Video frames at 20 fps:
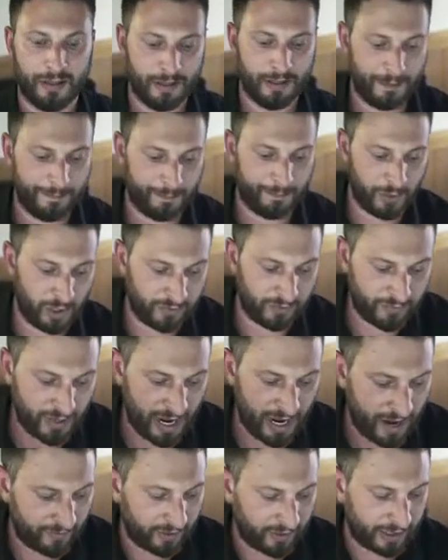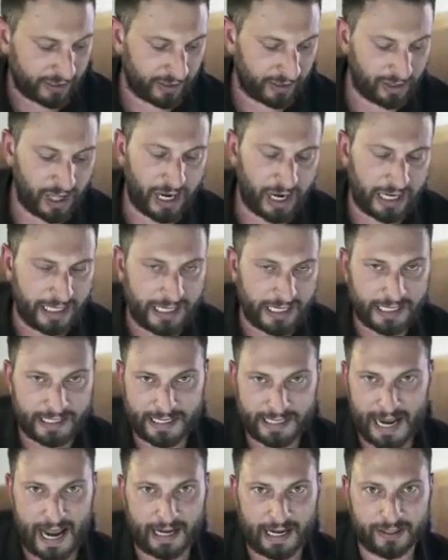If you have like a lot of
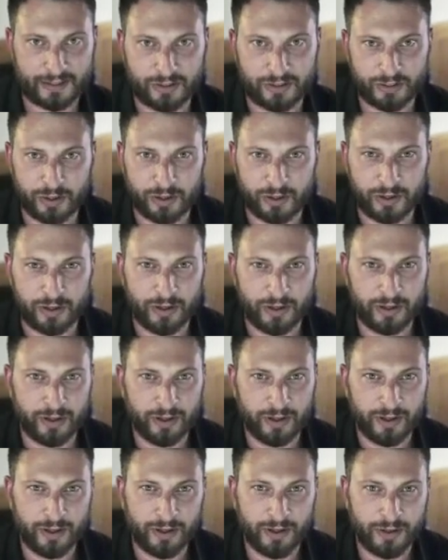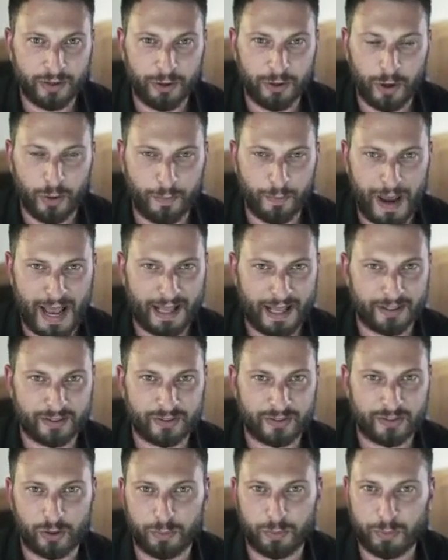knickknacks or, masks
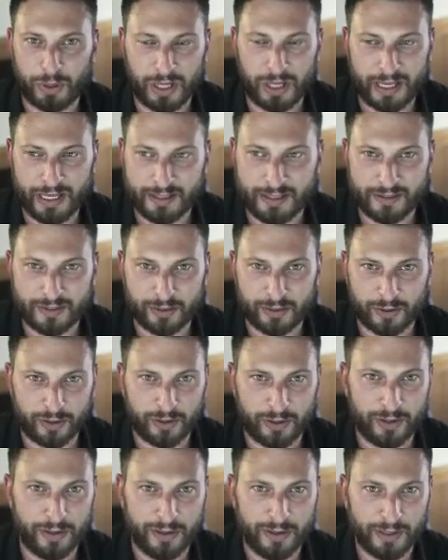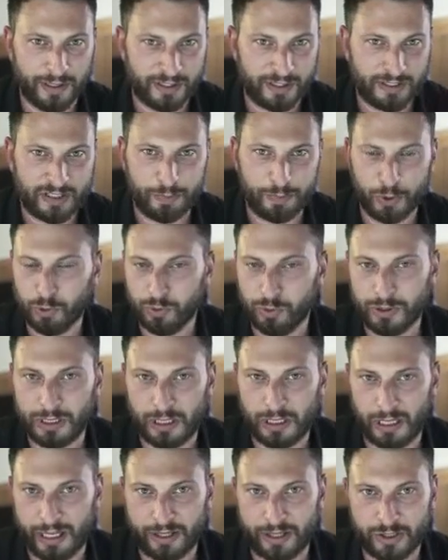or plates or spoon
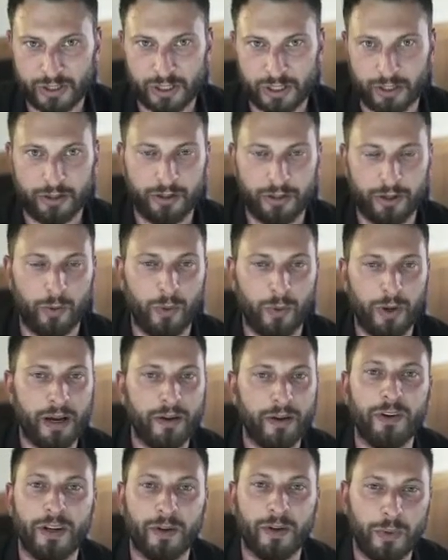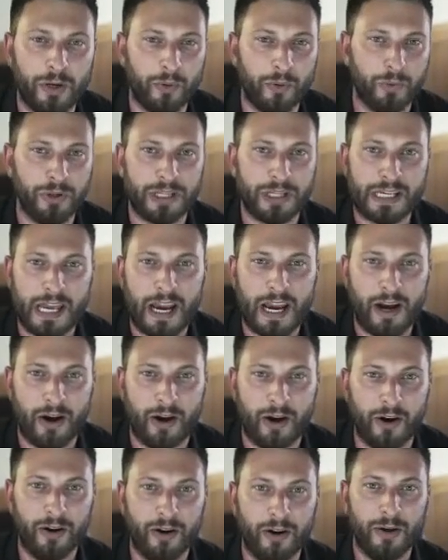collection, whatever it is, we don't really
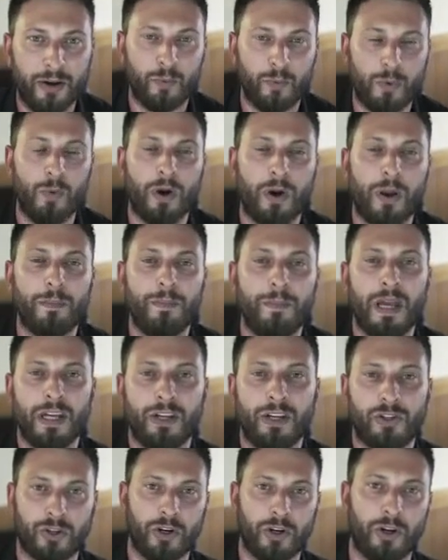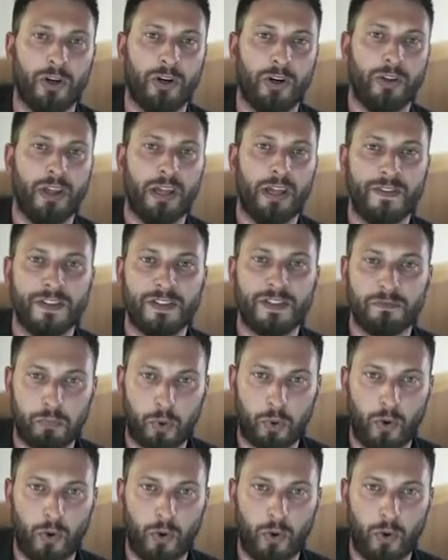care. We want to make sure that if it's important